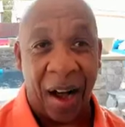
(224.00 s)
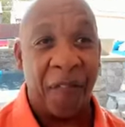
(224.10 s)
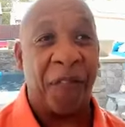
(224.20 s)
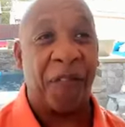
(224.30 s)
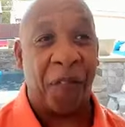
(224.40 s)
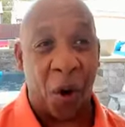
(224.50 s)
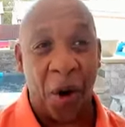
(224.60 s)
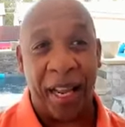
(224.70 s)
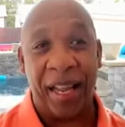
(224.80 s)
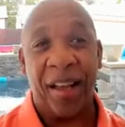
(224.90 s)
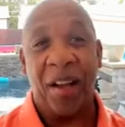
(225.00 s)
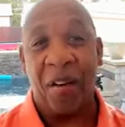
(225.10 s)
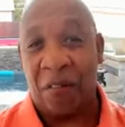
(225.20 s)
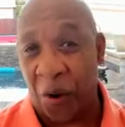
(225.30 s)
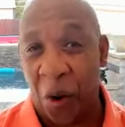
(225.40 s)
of
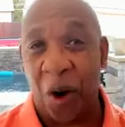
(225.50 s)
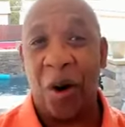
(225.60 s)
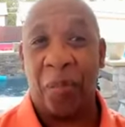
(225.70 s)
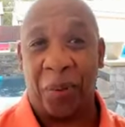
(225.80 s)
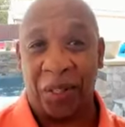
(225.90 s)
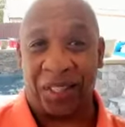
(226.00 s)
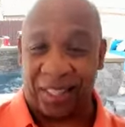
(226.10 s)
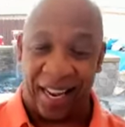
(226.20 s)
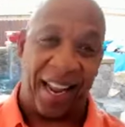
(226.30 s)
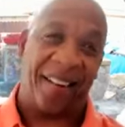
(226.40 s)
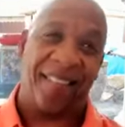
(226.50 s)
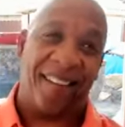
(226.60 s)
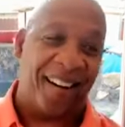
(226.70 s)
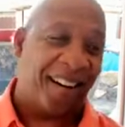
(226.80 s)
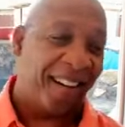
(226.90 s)
44%.
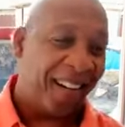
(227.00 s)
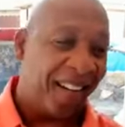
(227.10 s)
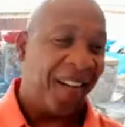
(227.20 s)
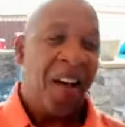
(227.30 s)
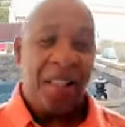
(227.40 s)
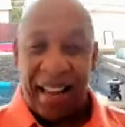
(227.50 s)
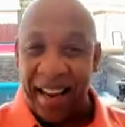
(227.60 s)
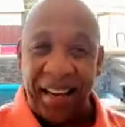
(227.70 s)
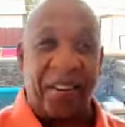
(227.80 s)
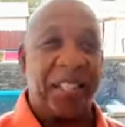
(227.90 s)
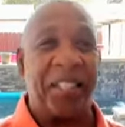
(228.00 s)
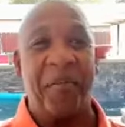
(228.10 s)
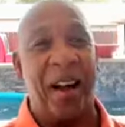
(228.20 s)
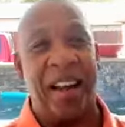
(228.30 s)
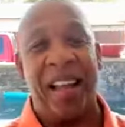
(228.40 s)
Whoa! They increased their
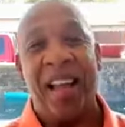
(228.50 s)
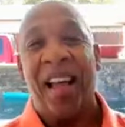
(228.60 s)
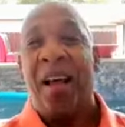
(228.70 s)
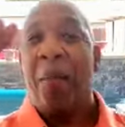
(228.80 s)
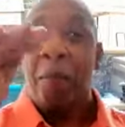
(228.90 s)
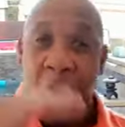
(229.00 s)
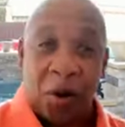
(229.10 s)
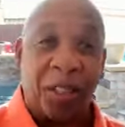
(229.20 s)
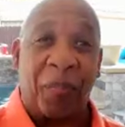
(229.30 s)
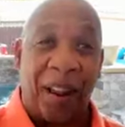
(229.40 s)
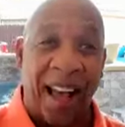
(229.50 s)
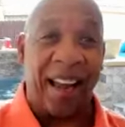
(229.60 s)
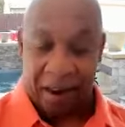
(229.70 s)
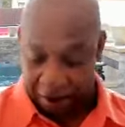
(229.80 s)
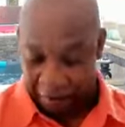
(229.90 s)
money, multiplied
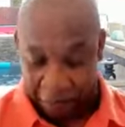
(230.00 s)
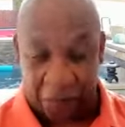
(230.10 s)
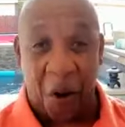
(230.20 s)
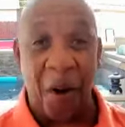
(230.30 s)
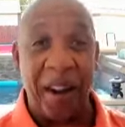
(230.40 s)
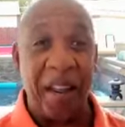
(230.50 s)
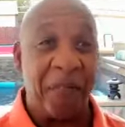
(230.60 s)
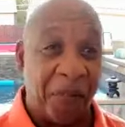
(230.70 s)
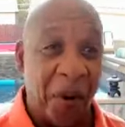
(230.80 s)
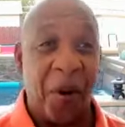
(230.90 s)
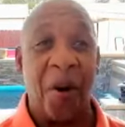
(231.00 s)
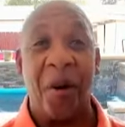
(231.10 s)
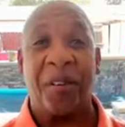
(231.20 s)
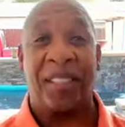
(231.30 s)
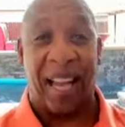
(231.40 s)
it
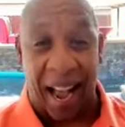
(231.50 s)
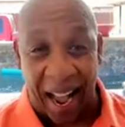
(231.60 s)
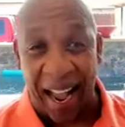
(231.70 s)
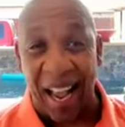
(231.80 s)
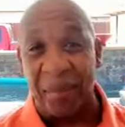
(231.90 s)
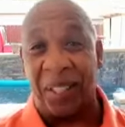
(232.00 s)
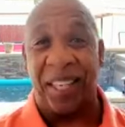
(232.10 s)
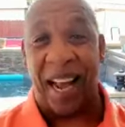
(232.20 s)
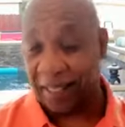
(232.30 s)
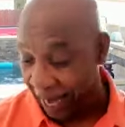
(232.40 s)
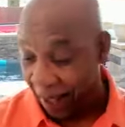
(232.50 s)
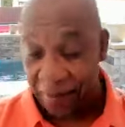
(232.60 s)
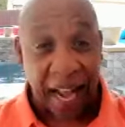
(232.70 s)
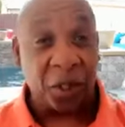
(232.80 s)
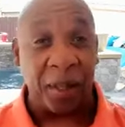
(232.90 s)
44 times, you guys.
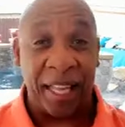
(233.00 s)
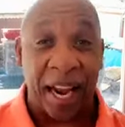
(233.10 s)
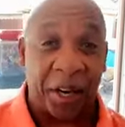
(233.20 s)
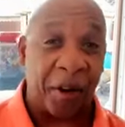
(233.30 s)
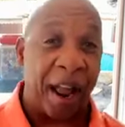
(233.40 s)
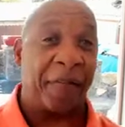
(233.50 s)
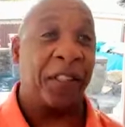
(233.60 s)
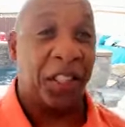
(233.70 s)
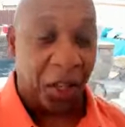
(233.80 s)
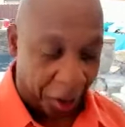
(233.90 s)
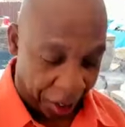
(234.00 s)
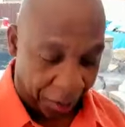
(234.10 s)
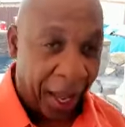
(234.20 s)
That's what that graph will show you.